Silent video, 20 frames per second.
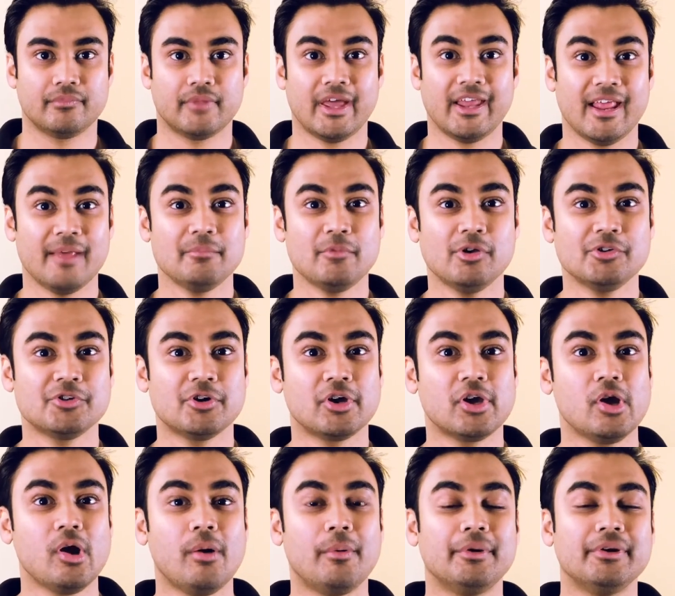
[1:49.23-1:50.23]
And I'm not
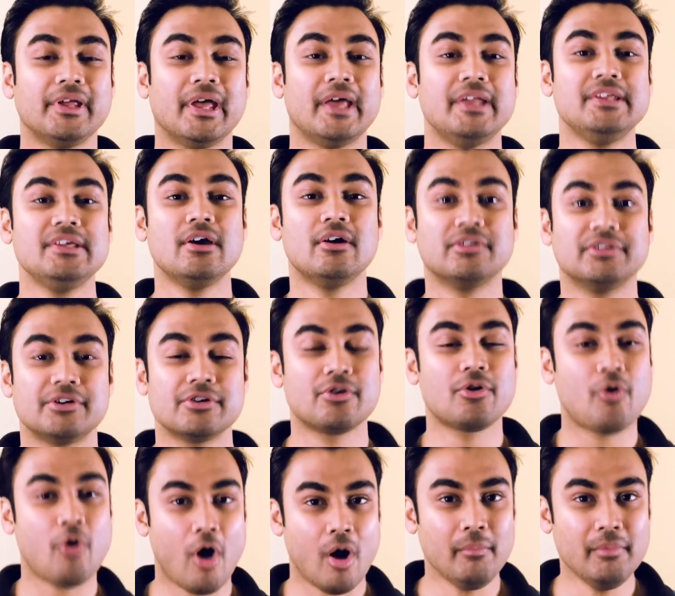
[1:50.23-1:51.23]
talking about any other
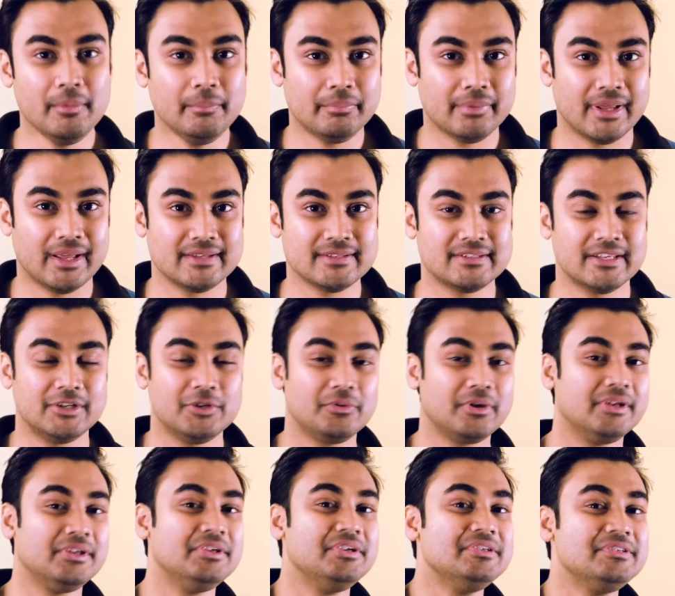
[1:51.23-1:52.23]
common plans that you
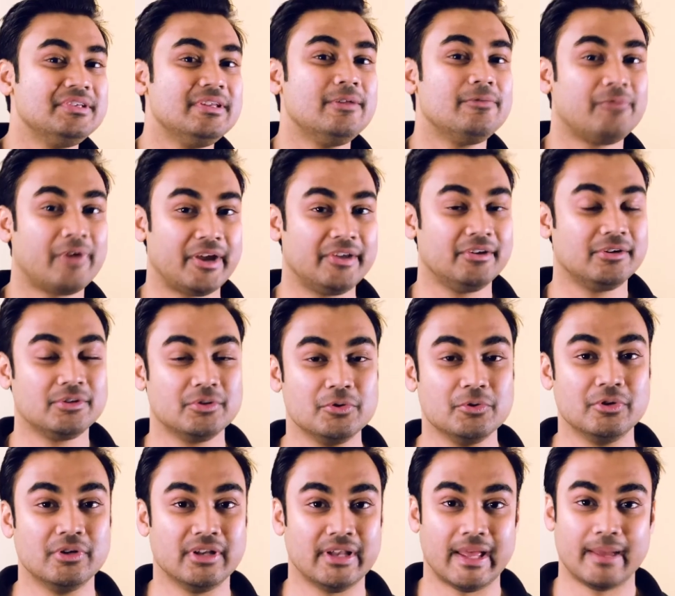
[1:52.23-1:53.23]
can easily find on
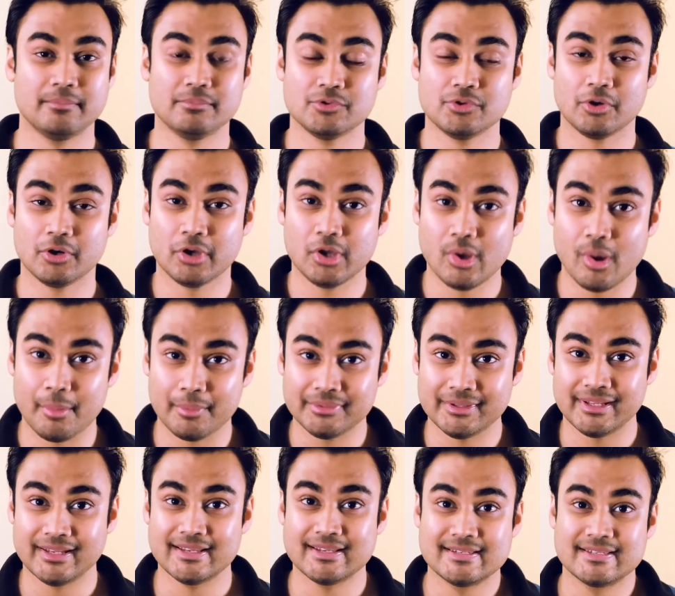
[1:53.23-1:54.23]
Google. I'm talking about
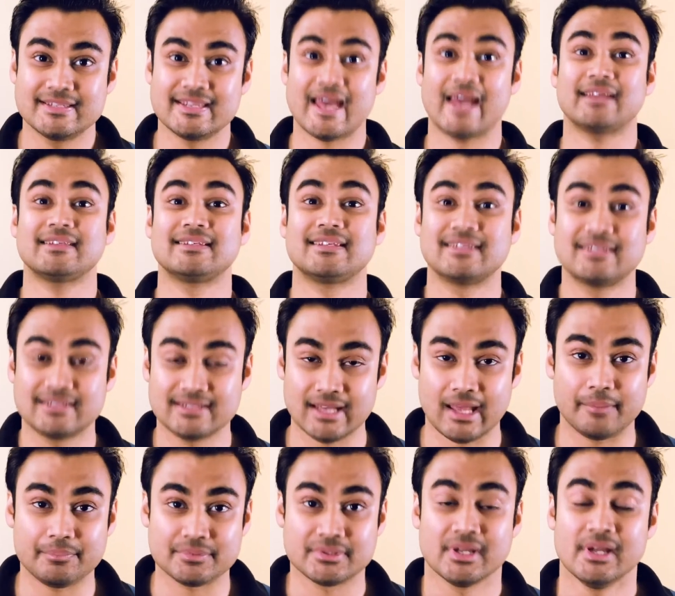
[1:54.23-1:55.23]
the exact
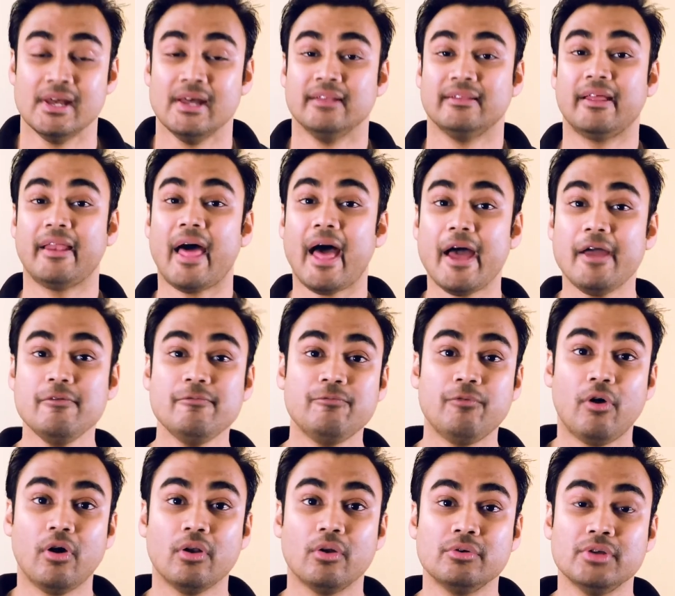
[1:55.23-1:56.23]
steps that I
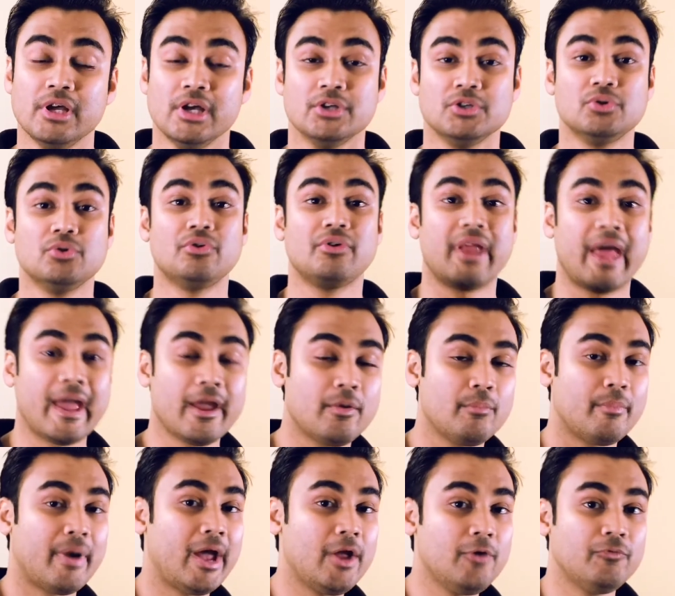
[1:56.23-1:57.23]
follow to rank
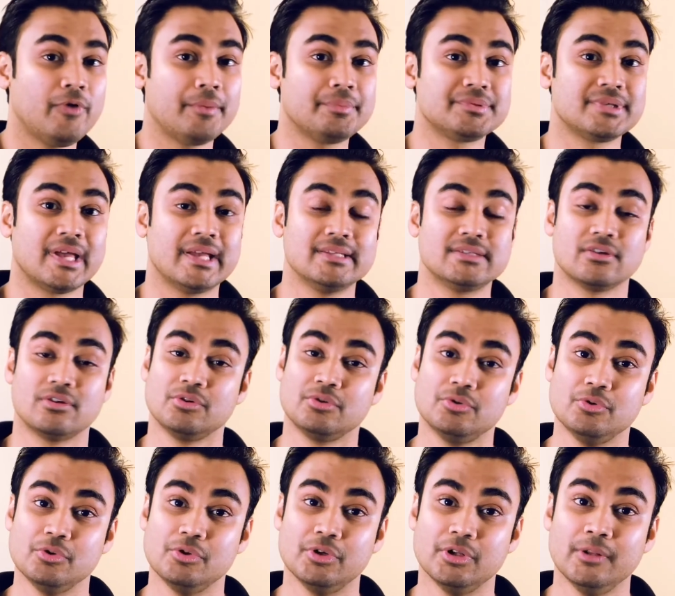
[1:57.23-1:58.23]
my websites on
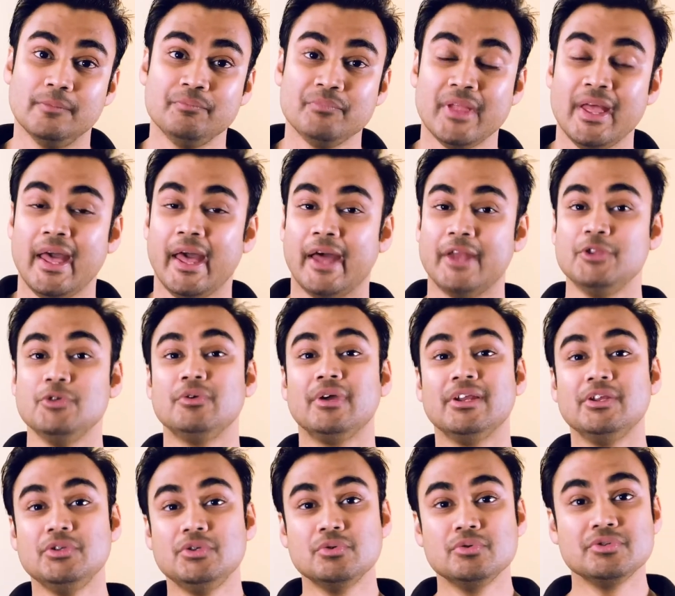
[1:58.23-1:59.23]
Google. And you
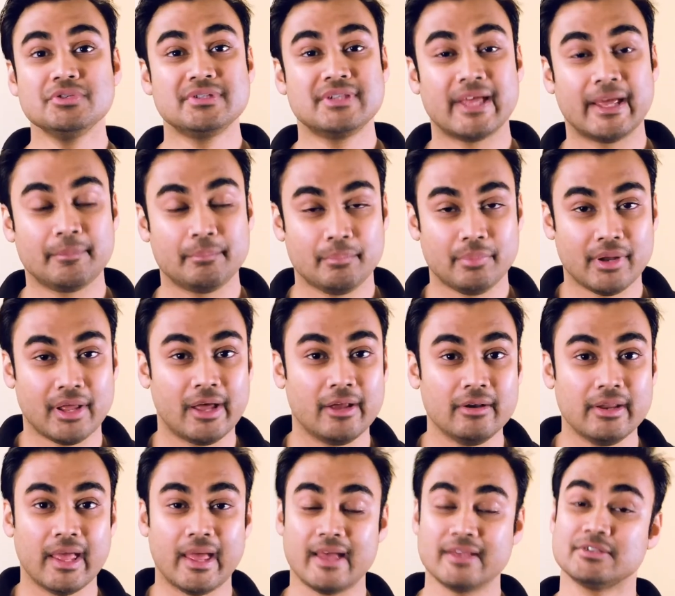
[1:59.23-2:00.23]
can use that plan
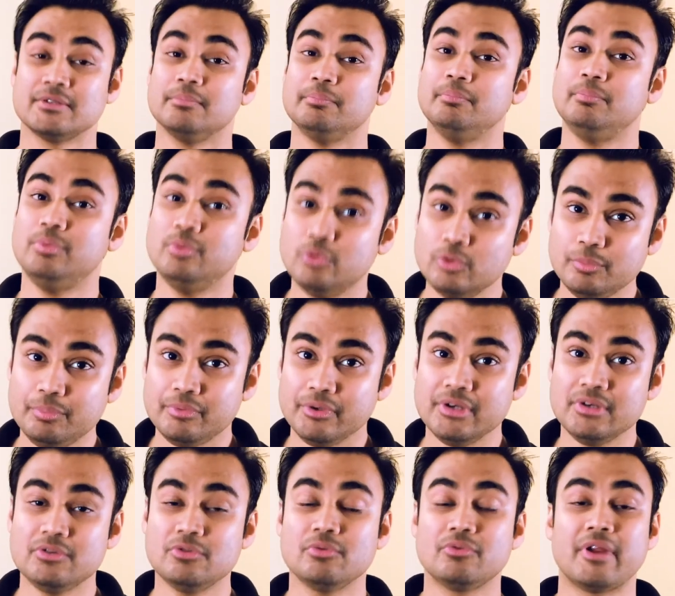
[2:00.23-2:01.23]
as a
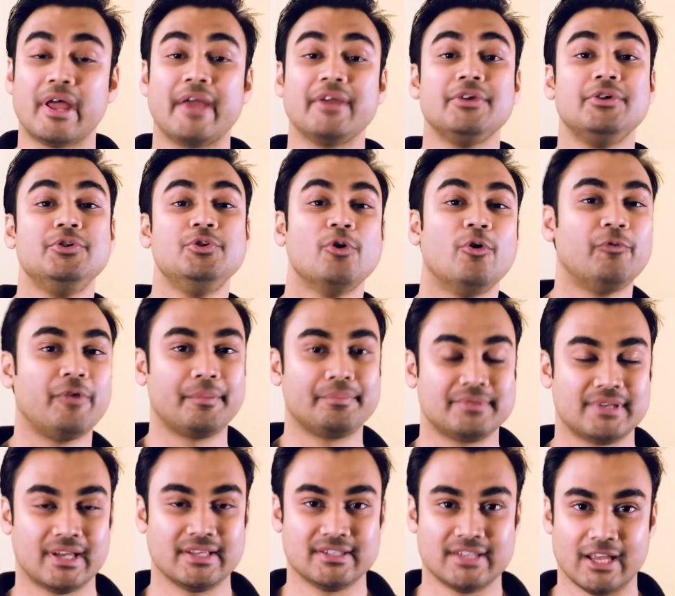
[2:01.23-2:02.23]
blueprint to rank your
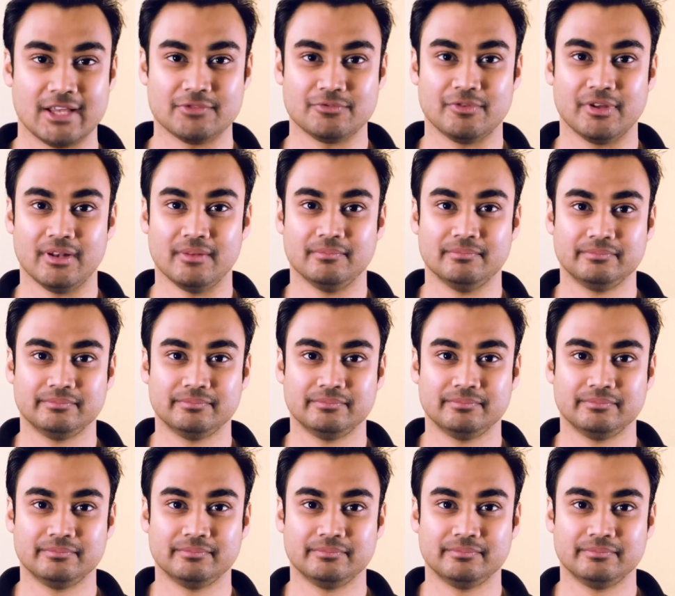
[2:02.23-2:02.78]
websites as well.